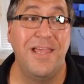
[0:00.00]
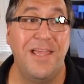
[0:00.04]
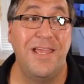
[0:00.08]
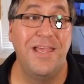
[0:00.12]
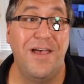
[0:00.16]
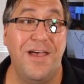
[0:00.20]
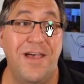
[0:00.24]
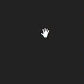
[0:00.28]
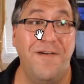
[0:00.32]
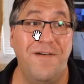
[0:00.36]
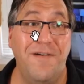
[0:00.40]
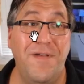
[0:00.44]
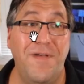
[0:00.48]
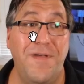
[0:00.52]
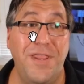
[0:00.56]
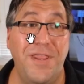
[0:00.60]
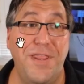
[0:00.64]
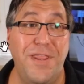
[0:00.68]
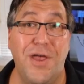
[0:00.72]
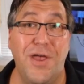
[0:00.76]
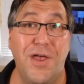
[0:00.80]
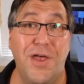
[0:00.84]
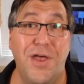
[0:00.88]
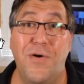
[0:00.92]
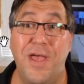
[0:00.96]
a
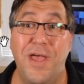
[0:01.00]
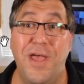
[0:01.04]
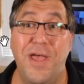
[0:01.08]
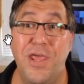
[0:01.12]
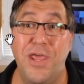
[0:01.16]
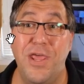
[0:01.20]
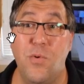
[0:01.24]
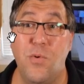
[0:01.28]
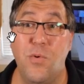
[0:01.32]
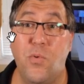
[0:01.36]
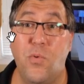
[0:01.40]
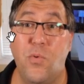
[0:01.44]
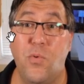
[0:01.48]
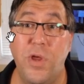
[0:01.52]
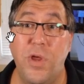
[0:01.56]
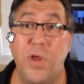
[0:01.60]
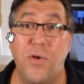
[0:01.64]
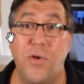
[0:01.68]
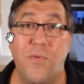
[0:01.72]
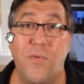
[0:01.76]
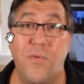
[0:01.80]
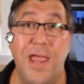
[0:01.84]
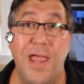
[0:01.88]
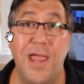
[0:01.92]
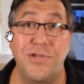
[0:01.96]
video and it will
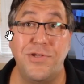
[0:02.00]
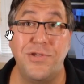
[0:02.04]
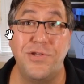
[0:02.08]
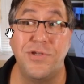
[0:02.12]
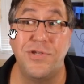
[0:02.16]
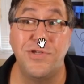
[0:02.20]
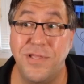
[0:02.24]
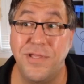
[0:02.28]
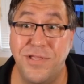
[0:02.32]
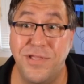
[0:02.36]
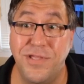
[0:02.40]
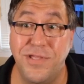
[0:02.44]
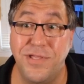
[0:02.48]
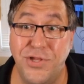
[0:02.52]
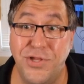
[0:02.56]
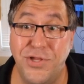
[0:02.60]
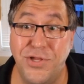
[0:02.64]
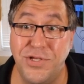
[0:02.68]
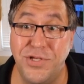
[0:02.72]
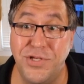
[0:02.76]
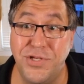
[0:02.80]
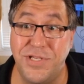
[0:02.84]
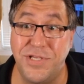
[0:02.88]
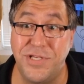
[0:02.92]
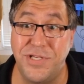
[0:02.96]
rearrange. Did you
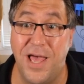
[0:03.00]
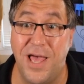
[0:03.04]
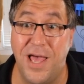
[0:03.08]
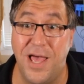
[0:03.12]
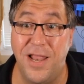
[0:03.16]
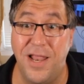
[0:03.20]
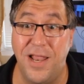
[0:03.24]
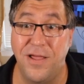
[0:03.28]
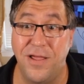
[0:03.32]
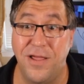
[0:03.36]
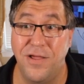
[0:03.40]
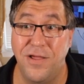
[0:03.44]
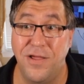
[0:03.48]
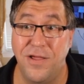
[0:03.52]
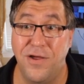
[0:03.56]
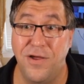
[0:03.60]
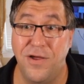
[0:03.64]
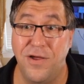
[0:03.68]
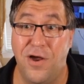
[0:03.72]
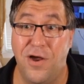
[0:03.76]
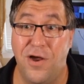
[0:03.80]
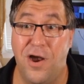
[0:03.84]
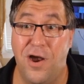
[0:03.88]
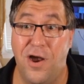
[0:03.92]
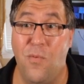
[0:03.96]
see that?
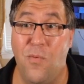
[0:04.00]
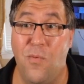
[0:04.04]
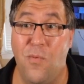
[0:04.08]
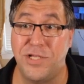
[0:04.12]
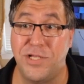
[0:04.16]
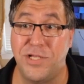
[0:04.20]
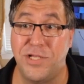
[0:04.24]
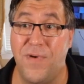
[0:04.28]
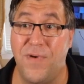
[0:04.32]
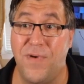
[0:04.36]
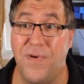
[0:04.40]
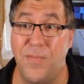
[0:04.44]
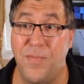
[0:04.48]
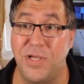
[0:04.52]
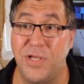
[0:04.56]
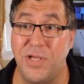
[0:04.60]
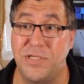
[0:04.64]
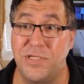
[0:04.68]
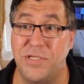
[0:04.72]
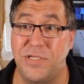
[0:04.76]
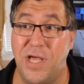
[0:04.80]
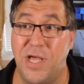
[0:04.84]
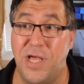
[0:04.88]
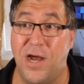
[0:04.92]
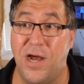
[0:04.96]
All right, watch. If I bring
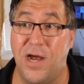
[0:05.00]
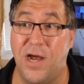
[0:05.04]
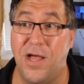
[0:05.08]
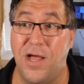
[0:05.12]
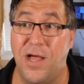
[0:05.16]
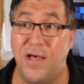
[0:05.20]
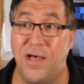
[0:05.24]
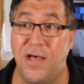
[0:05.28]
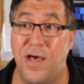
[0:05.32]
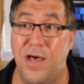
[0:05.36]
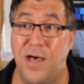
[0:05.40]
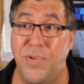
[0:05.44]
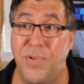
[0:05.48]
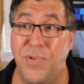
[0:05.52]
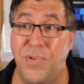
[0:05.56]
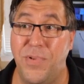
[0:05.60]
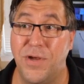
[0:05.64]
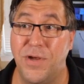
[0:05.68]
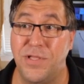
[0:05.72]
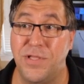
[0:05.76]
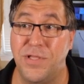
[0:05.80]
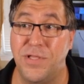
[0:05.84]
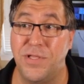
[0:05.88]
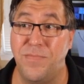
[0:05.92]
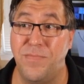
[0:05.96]
Sarah up here
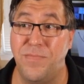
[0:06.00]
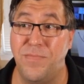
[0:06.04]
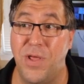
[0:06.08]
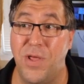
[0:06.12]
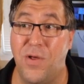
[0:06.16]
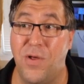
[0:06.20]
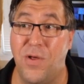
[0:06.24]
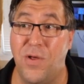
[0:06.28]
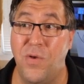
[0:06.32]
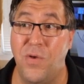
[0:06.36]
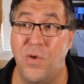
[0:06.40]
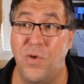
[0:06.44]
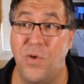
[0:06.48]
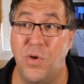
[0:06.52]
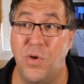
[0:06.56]
to the middle,